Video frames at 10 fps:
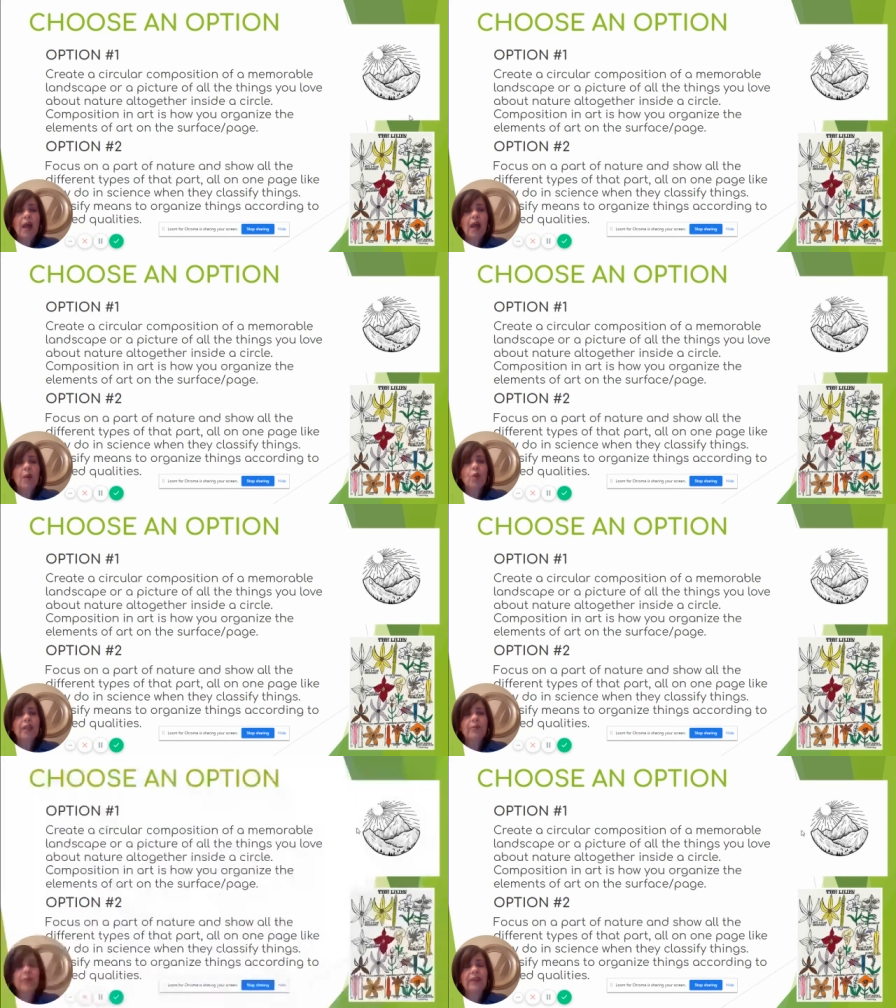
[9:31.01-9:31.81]
We're
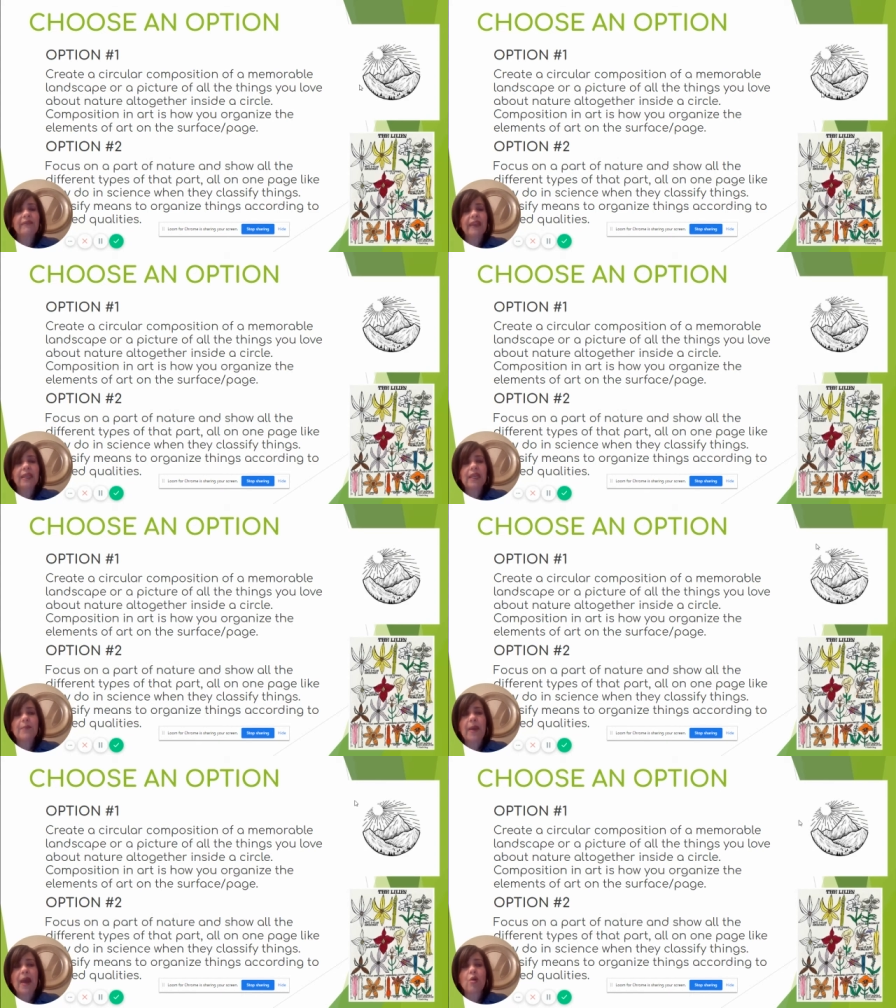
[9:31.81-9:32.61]
going to be thinking
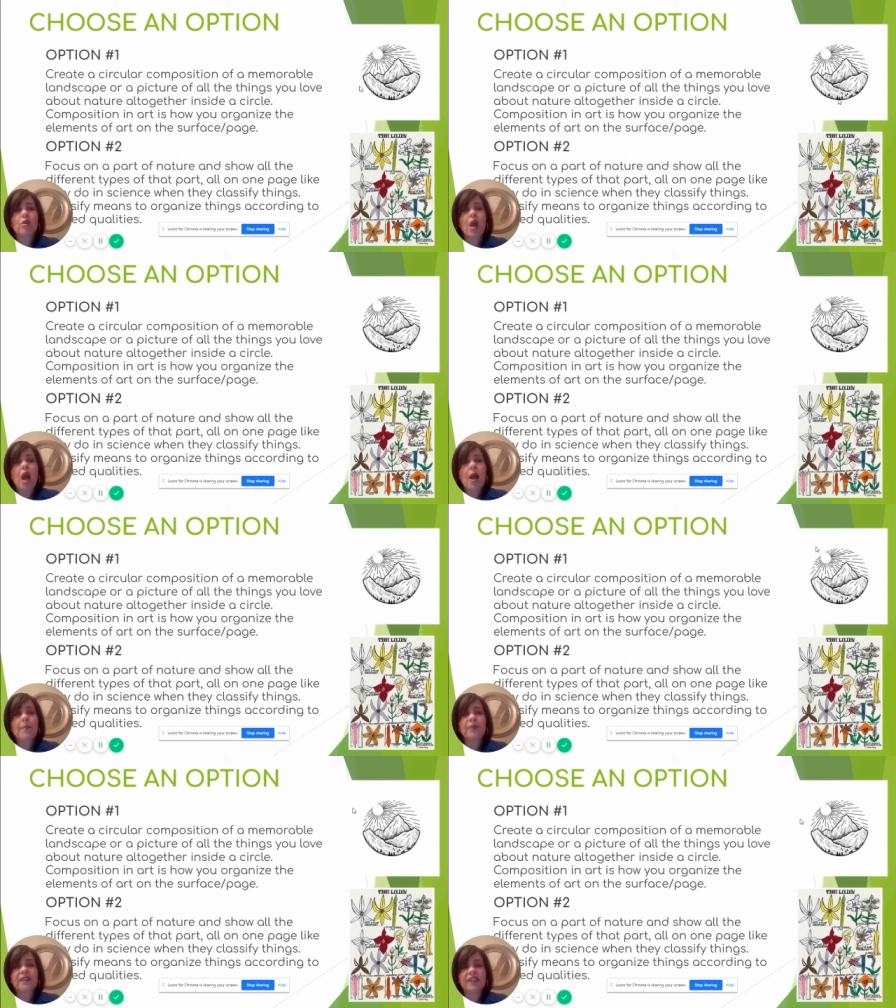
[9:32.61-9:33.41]
about
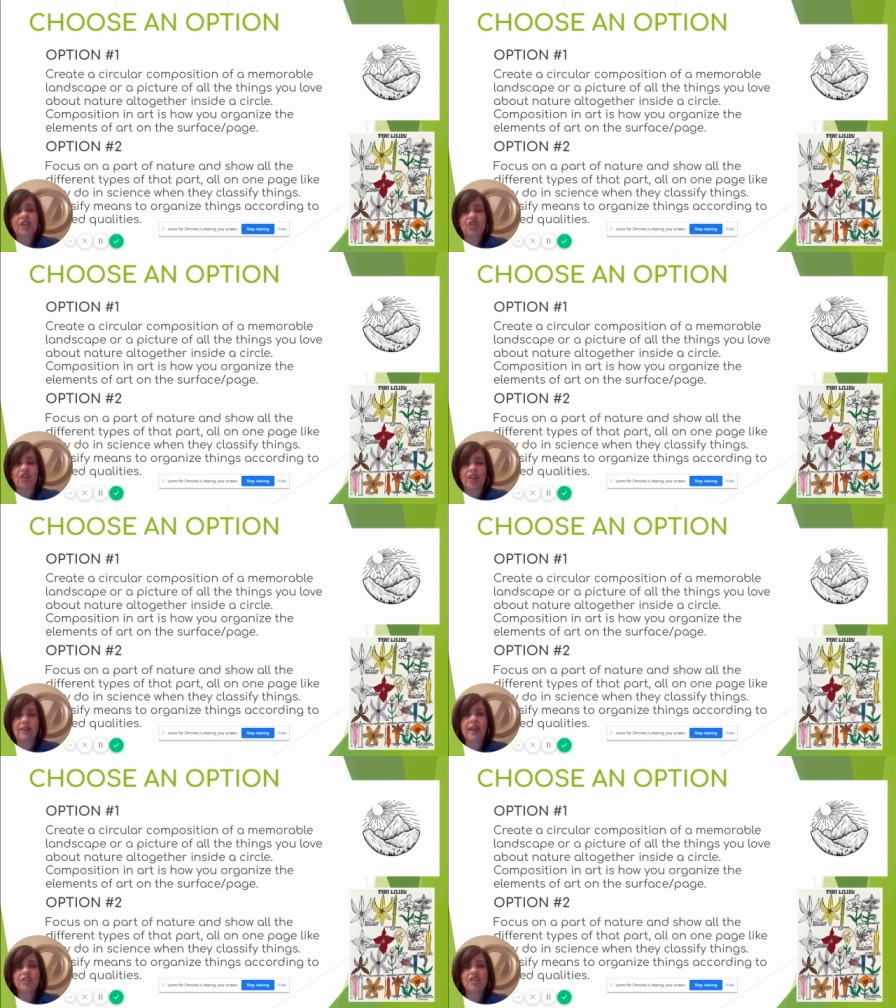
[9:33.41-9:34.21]
composition,
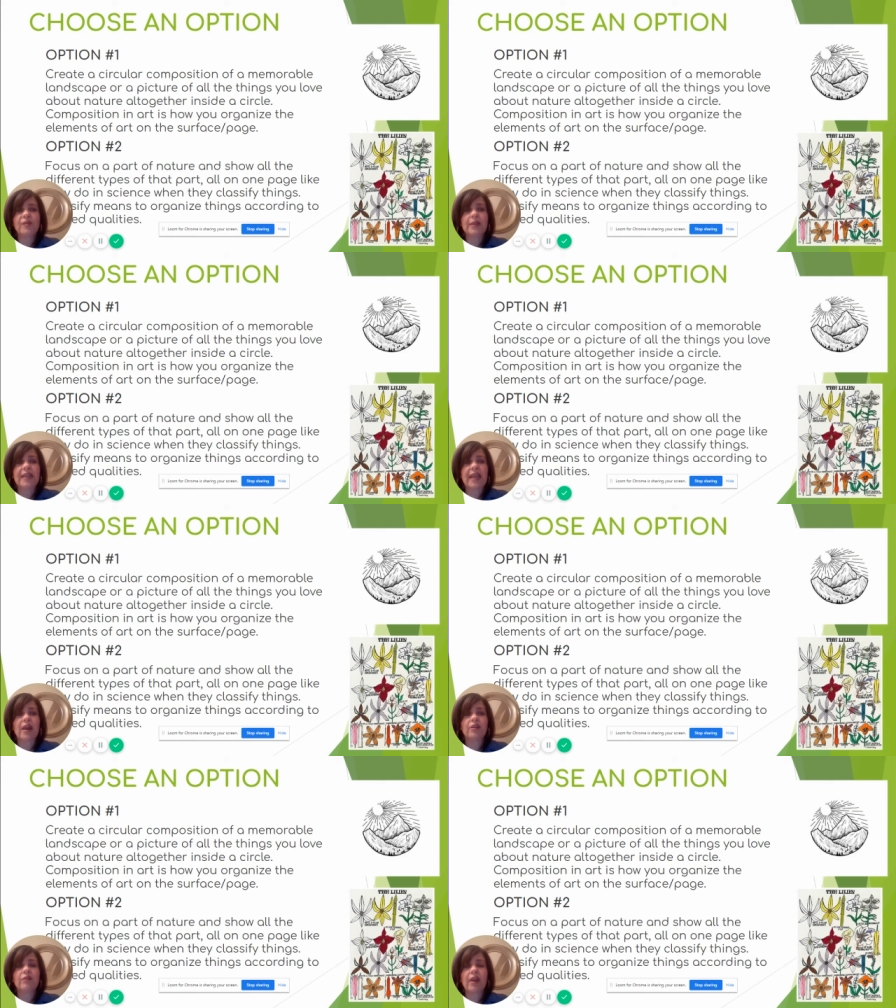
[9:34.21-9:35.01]
and that just means
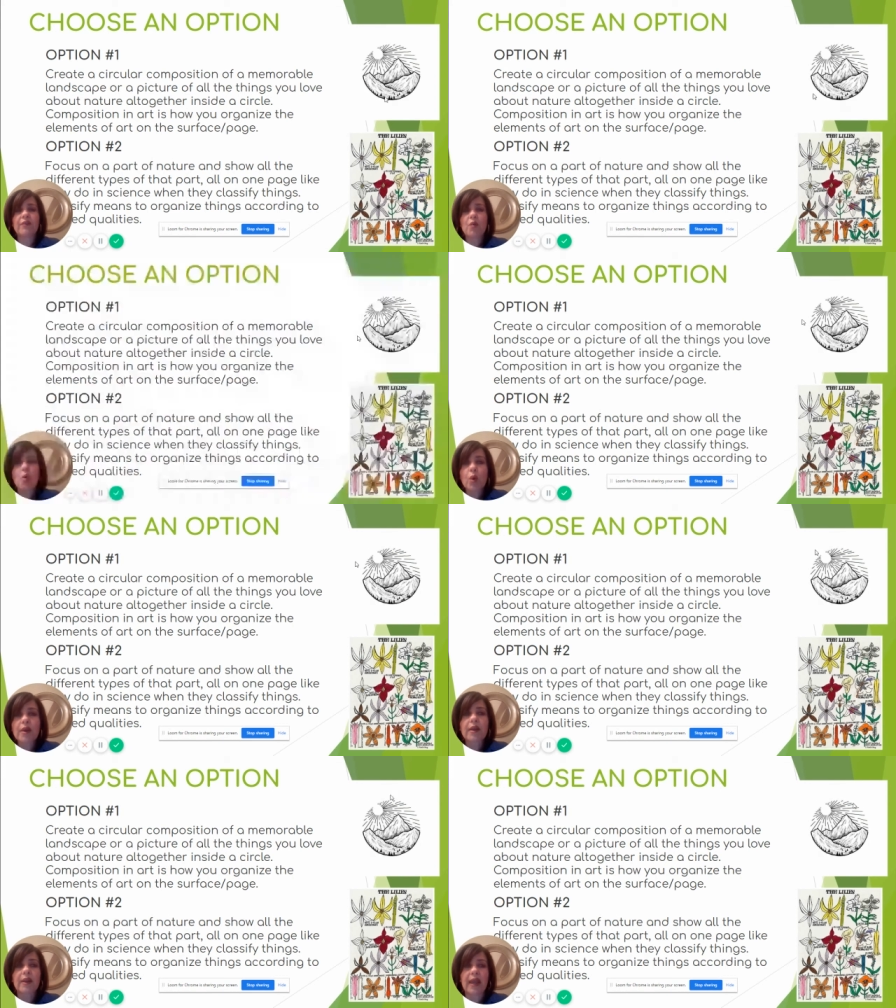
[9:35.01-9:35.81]
how you kind of
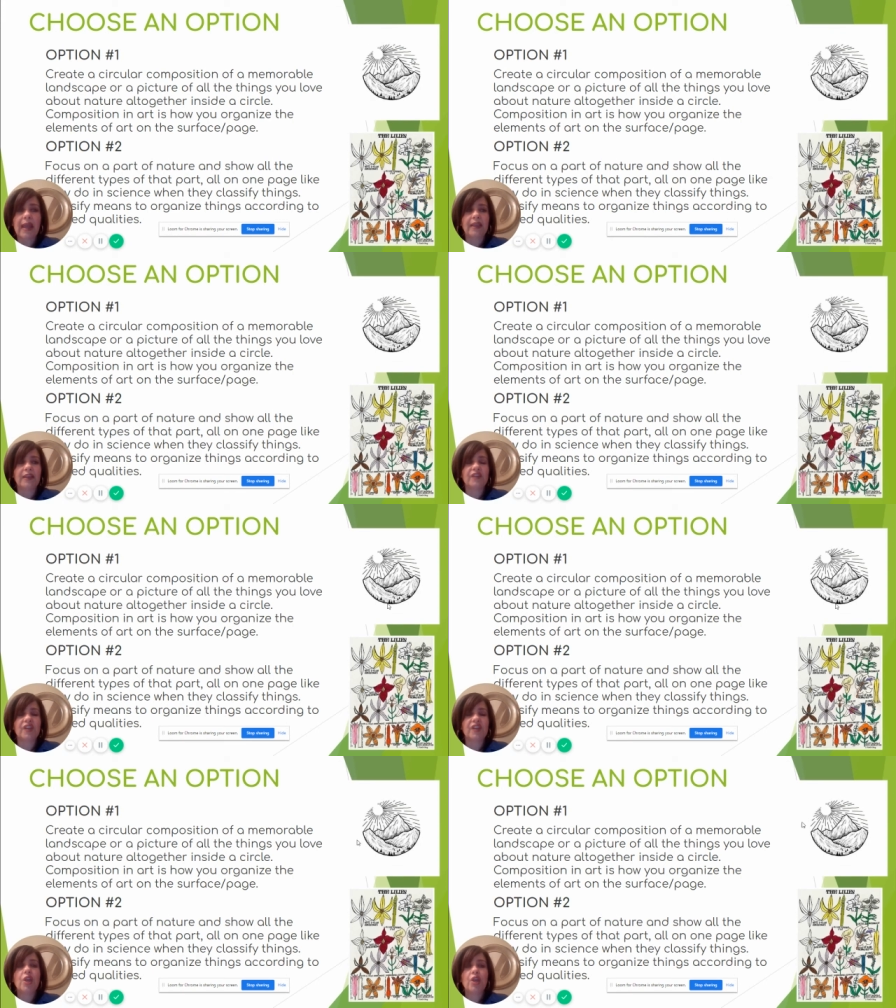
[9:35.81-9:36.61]
organize
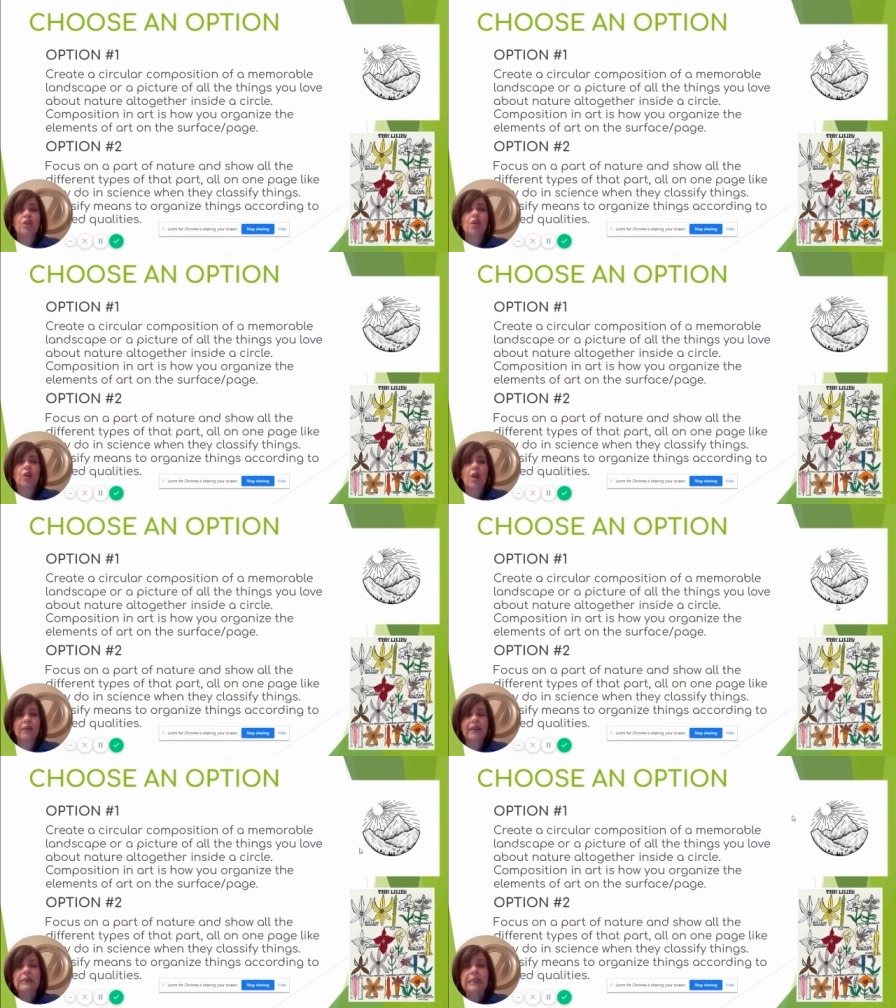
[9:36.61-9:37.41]
your
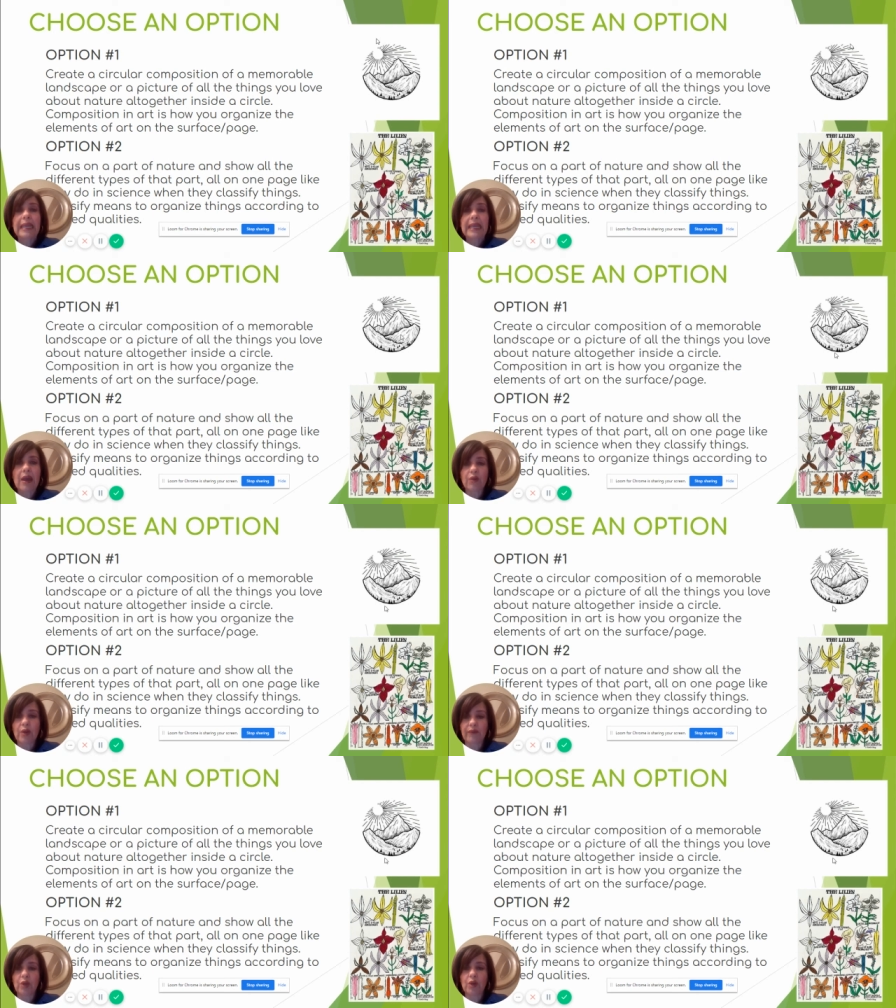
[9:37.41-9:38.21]
art, the
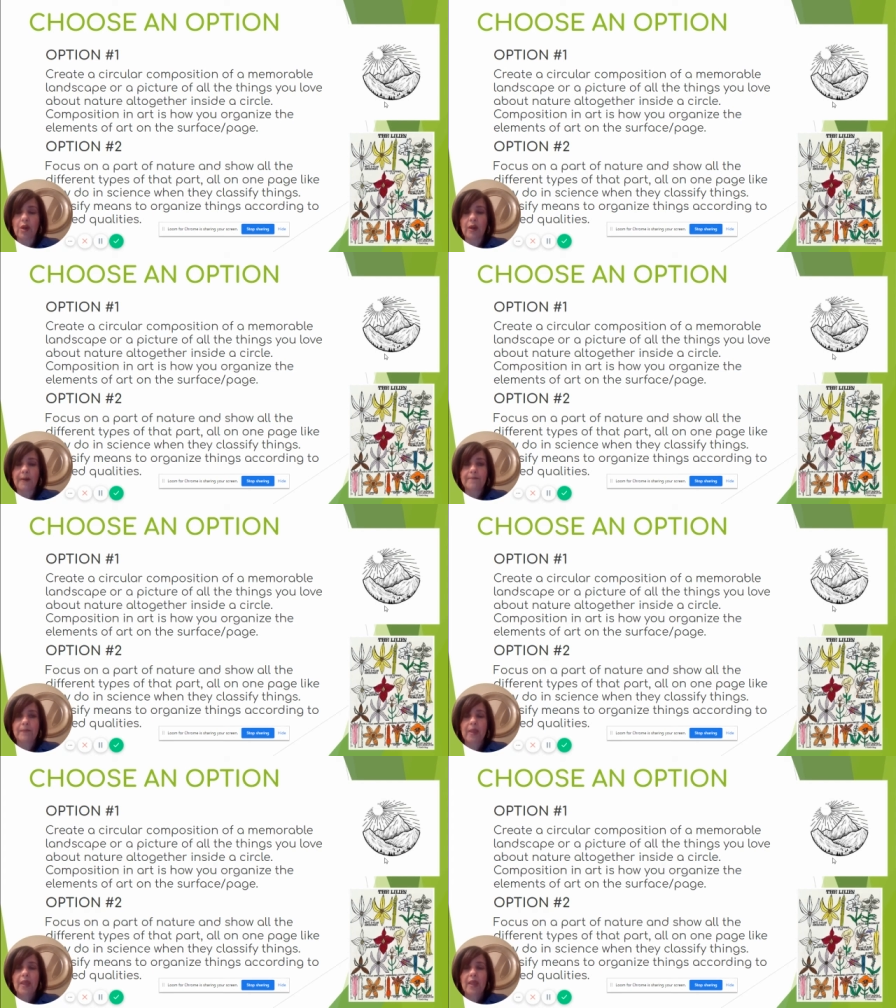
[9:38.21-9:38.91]
layout of your art.